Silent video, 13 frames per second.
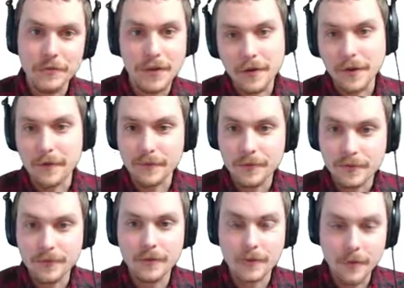Okay,
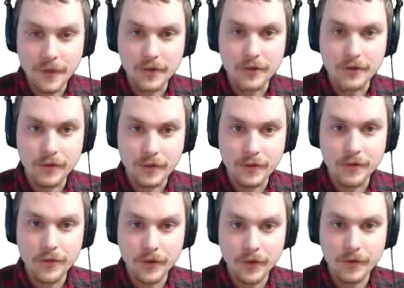does that make sense that they're
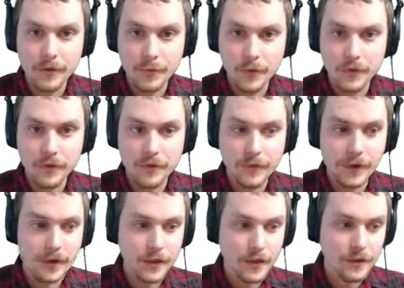they're the ones
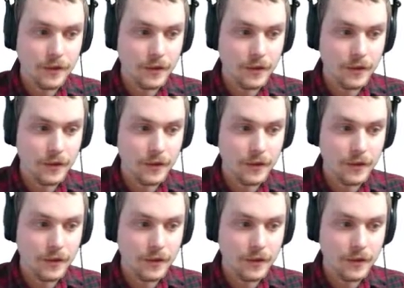defining that.